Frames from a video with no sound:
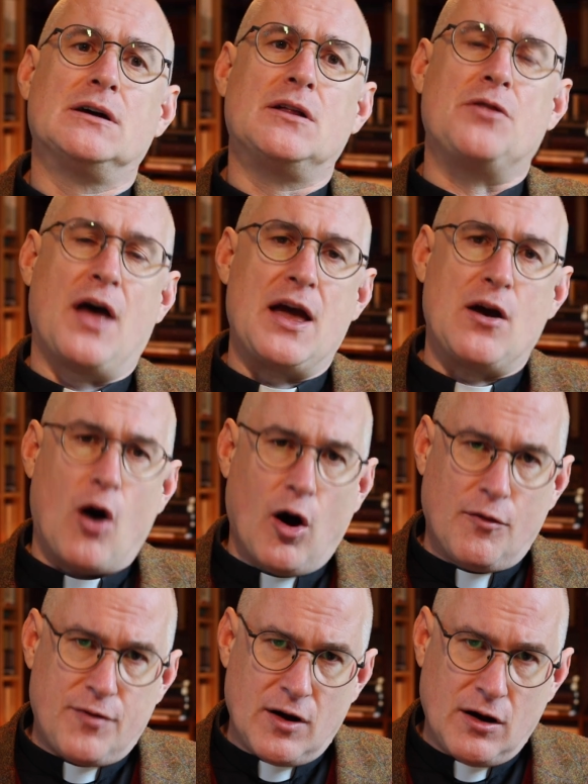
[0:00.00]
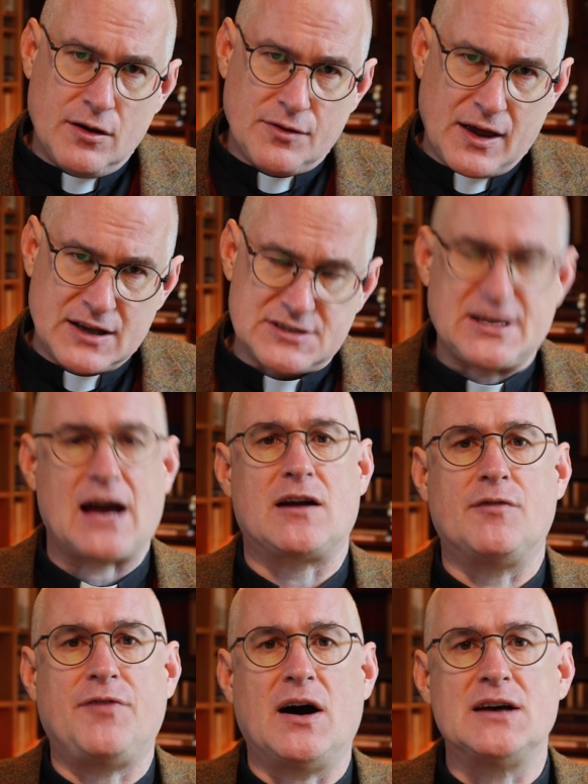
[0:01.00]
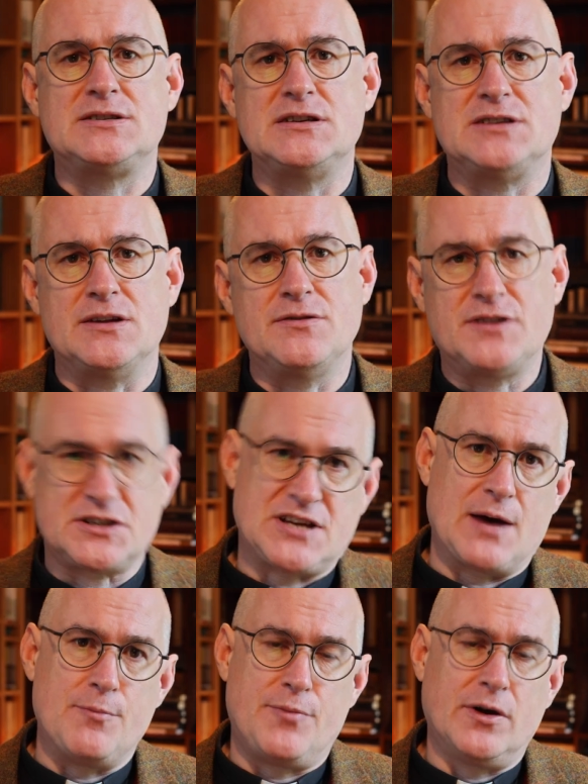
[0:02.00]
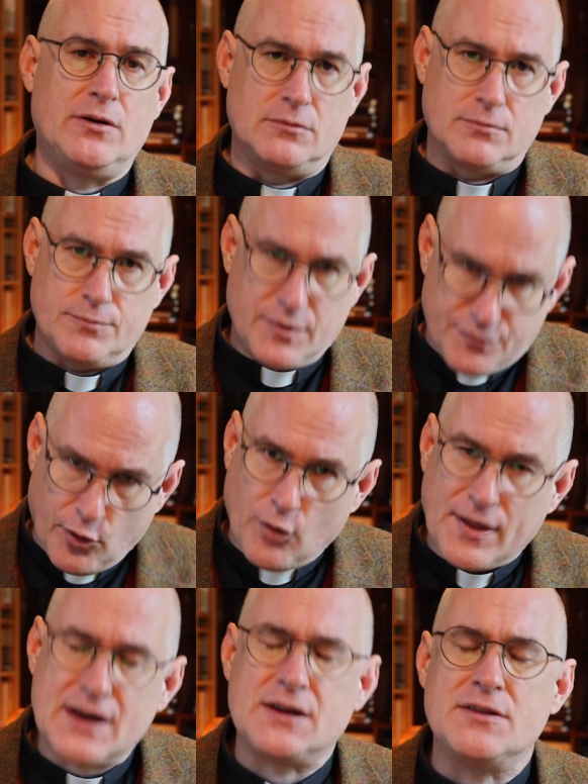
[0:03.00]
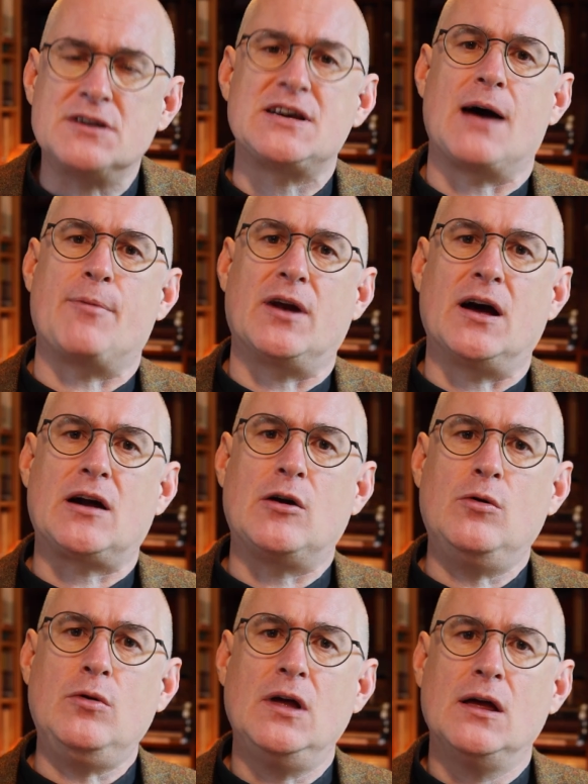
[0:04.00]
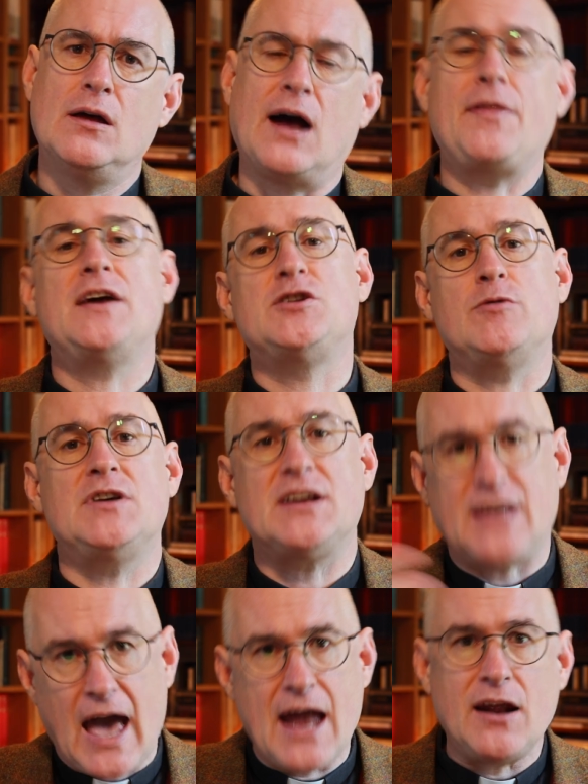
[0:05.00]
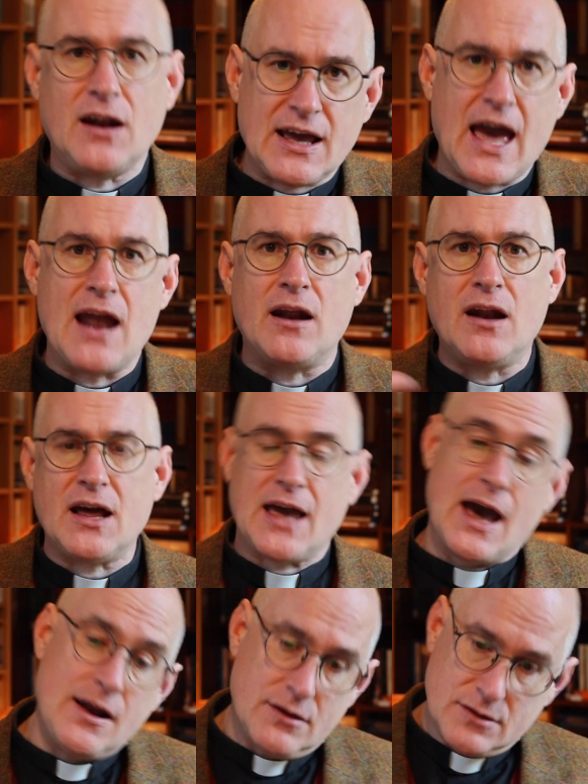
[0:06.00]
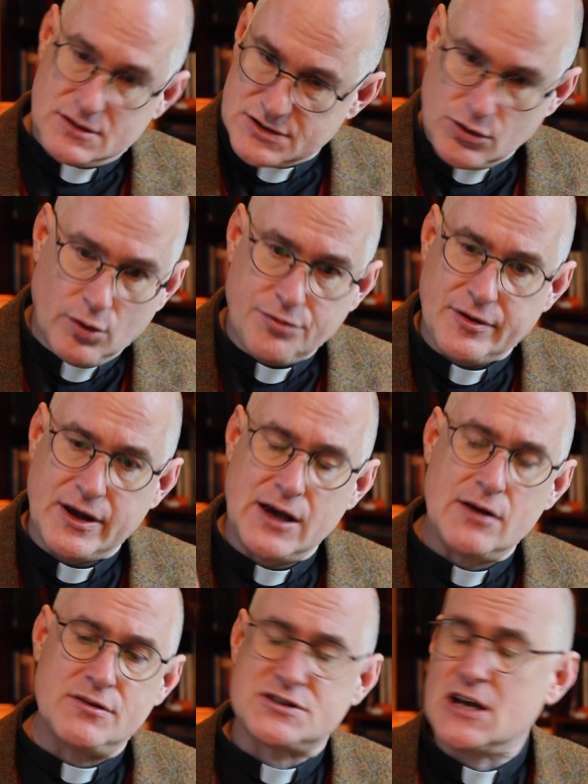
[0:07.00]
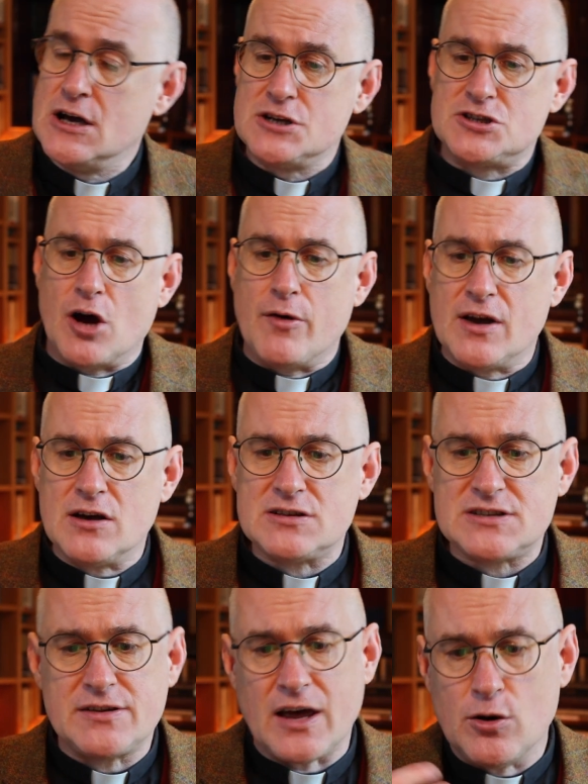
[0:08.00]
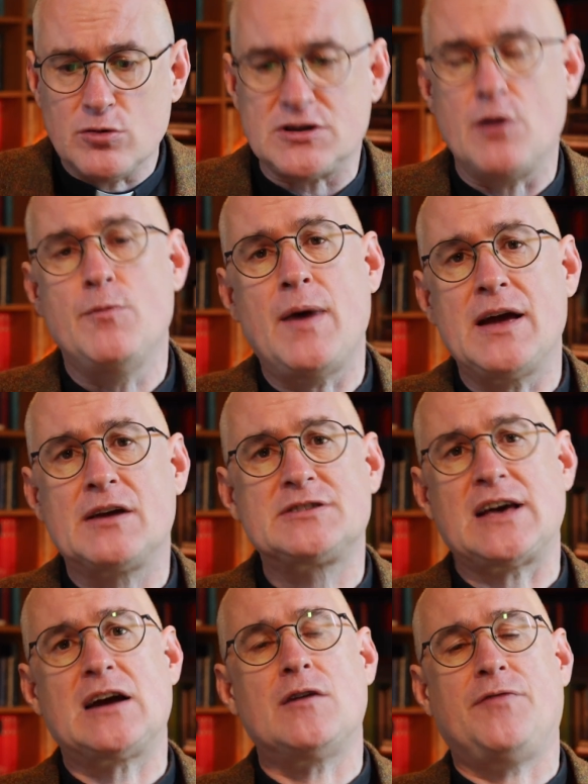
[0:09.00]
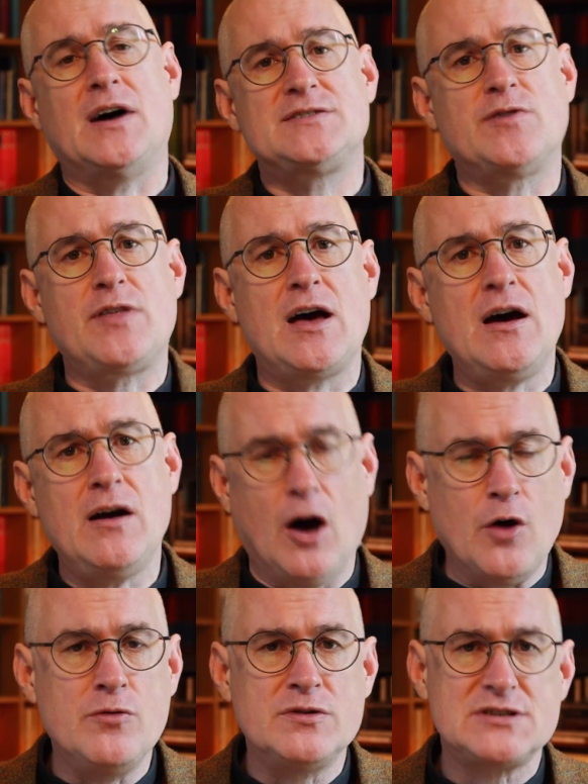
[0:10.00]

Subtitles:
they offer their sacrifices in the temple and before that in the tabernacle, and they do it again and again and again. And as the author here is showing us, they also make sacrifice for their own